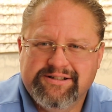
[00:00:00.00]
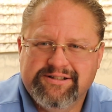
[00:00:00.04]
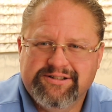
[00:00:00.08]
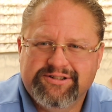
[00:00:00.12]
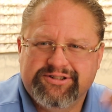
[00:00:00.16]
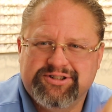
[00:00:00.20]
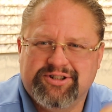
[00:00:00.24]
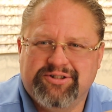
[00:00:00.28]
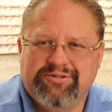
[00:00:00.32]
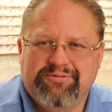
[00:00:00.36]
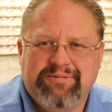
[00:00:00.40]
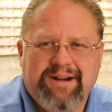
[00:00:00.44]

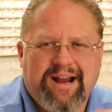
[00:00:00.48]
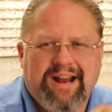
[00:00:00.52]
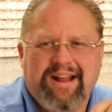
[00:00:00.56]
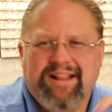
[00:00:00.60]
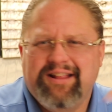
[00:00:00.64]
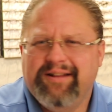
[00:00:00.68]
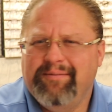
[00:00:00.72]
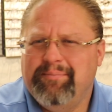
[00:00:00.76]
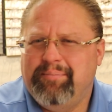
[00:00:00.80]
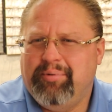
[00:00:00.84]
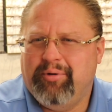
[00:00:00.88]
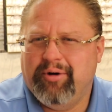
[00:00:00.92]
So rather
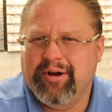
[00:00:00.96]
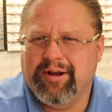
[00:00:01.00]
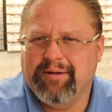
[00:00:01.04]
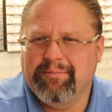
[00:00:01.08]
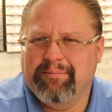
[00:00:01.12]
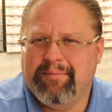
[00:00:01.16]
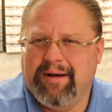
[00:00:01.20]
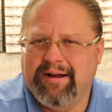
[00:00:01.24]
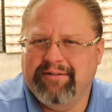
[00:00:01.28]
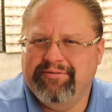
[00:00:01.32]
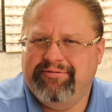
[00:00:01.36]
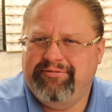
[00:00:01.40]
than
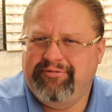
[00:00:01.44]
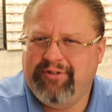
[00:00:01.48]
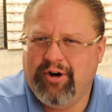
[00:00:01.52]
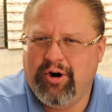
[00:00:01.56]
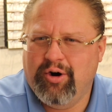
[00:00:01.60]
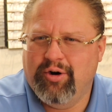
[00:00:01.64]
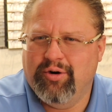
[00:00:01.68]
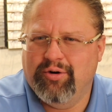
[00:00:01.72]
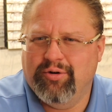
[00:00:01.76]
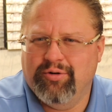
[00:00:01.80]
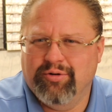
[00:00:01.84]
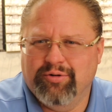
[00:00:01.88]
pointing my
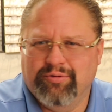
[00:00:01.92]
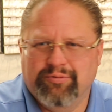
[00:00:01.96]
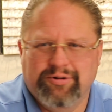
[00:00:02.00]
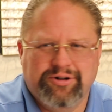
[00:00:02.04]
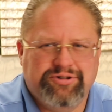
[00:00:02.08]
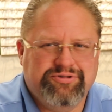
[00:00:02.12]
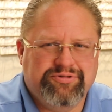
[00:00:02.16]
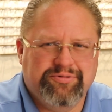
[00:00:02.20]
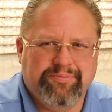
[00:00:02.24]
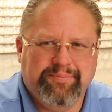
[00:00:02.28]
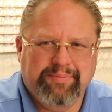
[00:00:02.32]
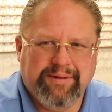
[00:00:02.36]
phone,
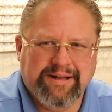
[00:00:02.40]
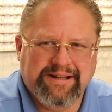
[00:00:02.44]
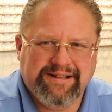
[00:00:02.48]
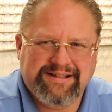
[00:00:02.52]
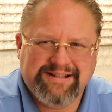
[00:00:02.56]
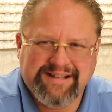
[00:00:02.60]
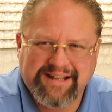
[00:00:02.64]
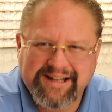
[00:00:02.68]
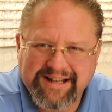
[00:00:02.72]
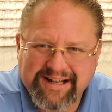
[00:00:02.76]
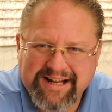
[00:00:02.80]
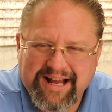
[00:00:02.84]
which would
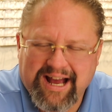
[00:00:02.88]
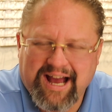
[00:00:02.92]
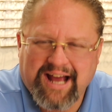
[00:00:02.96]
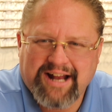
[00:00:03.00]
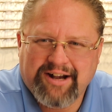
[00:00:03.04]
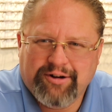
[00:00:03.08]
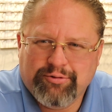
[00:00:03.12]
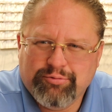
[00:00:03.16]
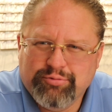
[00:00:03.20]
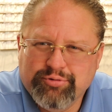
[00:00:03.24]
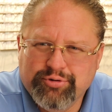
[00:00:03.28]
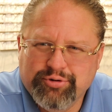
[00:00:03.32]
seem
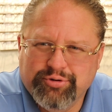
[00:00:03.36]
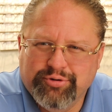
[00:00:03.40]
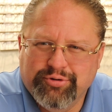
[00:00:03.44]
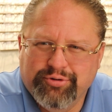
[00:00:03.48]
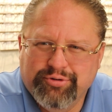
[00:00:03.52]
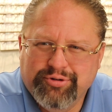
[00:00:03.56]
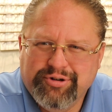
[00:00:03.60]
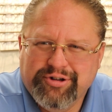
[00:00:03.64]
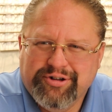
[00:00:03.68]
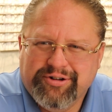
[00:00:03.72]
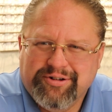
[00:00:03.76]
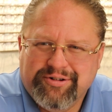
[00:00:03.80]
kind of
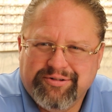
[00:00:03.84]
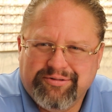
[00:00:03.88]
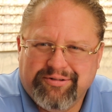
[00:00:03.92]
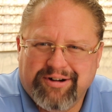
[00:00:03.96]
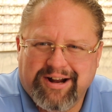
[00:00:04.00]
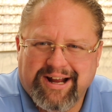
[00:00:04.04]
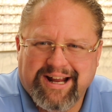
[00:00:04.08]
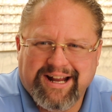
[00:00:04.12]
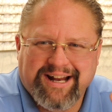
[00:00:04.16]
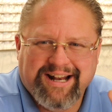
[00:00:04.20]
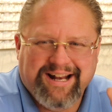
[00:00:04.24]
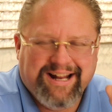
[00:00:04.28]
rude,
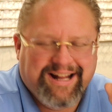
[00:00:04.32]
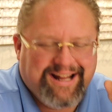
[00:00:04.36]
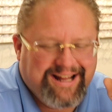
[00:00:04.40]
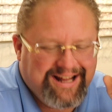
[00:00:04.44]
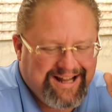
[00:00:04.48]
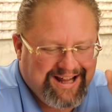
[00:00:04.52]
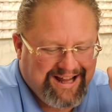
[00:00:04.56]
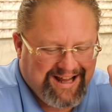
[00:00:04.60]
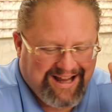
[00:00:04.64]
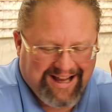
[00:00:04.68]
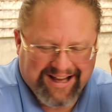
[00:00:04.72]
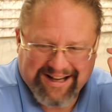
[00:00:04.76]
right,
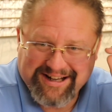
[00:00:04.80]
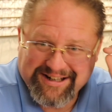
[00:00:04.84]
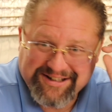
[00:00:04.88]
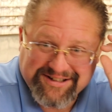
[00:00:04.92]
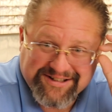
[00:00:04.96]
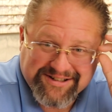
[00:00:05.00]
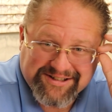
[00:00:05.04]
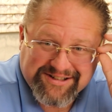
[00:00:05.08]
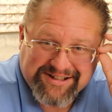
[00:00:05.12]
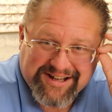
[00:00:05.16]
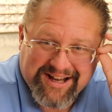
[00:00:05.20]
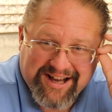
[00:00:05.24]
I could
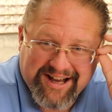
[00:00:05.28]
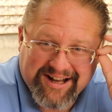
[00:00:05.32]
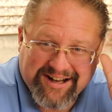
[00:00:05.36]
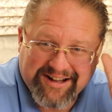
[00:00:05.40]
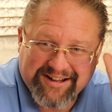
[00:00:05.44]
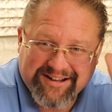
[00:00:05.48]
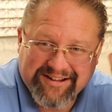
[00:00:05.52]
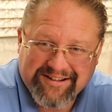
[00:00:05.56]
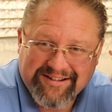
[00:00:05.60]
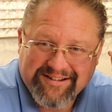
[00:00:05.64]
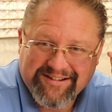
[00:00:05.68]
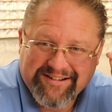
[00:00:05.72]
just kind
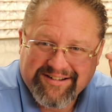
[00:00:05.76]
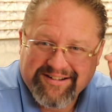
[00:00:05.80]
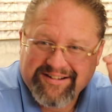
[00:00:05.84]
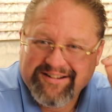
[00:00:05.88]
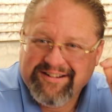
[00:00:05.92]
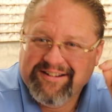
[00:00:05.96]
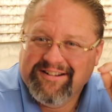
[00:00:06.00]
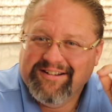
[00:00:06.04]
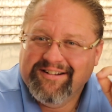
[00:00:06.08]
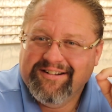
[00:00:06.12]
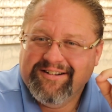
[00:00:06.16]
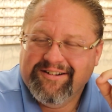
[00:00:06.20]
of
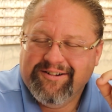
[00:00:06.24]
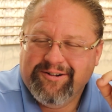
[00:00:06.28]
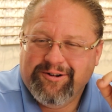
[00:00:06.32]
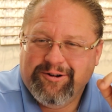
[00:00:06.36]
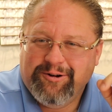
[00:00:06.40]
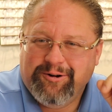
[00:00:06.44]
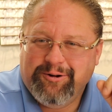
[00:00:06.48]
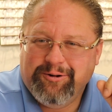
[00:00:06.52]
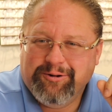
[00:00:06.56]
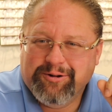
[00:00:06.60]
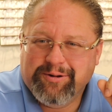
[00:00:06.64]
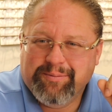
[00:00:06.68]

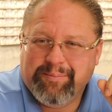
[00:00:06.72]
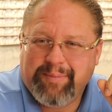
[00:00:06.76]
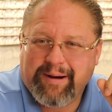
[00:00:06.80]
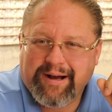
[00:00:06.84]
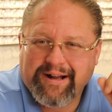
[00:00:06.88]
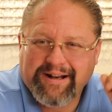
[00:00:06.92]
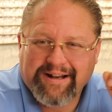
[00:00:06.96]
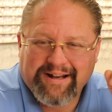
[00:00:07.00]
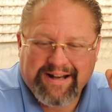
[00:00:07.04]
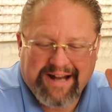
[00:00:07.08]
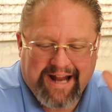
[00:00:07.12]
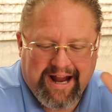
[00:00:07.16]
hold the
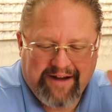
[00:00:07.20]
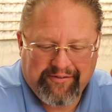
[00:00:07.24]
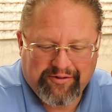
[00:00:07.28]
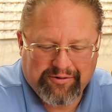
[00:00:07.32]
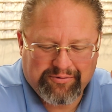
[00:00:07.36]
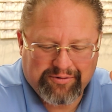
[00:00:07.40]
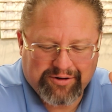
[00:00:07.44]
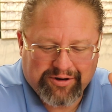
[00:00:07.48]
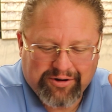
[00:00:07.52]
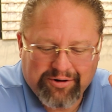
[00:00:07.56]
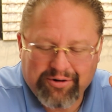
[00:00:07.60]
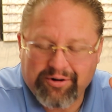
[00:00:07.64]
button, have it
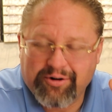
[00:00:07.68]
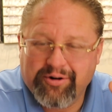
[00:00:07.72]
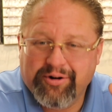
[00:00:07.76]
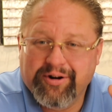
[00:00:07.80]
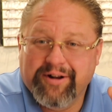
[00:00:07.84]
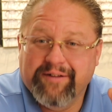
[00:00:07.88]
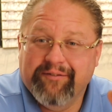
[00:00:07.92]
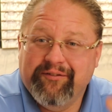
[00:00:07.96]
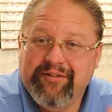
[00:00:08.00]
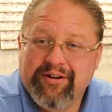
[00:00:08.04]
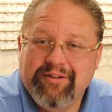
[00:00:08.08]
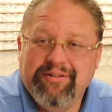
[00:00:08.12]
record,
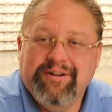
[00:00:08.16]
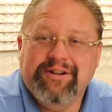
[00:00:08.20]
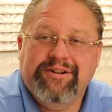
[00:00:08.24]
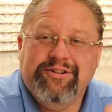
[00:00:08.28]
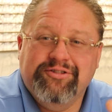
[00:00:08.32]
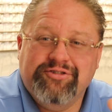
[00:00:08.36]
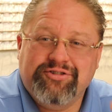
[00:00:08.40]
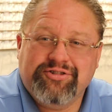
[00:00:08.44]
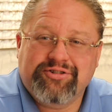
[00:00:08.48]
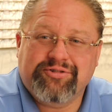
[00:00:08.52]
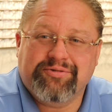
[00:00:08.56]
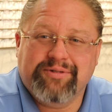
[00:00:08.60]
and very
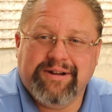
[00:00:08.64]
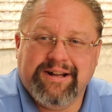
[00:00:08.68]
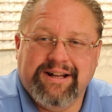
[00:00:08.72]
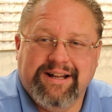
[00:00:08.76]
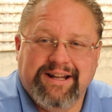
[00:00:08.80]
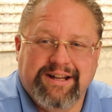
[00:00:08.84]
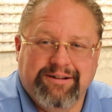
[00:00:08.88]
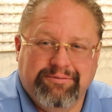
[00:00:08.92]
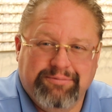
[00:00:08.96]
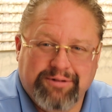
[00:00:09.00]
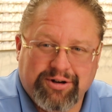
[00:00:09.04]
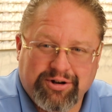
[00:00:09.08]

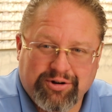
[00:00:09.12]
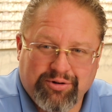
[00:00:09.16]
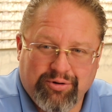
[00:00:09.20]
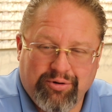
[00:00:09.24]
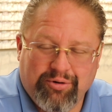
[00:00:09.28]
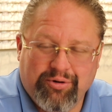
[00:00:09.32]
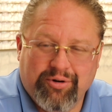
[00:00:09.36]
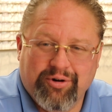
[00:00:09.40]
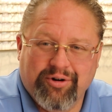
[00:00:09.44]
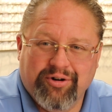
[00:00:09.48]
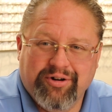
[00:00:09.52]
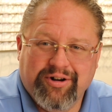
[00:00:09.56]
discreetly
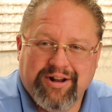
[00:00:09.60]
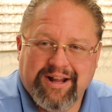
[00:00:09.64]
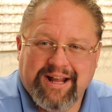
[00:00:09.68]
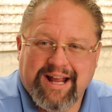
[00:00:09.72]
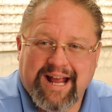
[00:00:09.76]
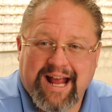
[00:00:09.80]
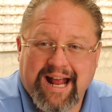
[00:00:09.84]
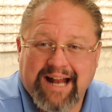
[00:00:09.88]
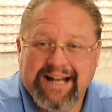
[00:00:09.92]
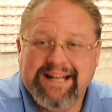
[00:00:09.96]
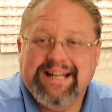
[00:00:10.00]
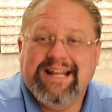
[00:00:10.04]
record
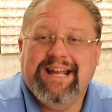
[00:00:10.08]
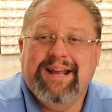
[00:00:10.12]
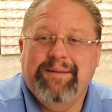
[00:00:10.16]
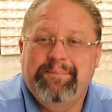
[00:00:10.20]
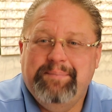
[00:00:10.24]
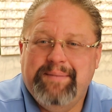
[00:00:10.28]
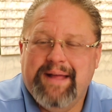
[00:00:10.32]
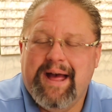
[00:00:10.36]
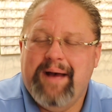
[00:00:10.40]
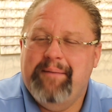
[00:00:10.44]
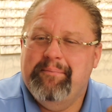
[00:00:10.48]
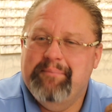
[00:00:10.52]
and keep
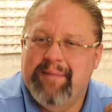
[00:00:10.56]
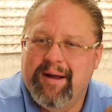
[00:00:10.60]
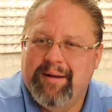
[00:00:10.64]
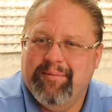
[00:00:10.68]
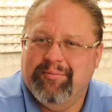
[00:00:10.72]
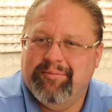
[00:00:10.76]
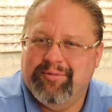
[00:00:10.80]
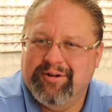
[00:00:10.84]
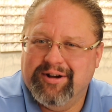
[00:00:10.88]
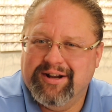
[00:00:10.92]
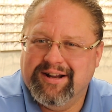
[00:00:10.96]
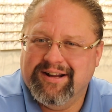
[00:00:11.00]
that
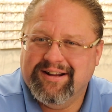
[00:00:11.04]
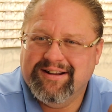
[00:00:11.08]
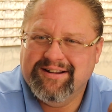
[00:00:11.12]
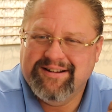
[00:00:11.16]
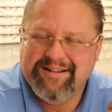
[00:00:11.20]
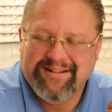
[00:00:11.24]
memory.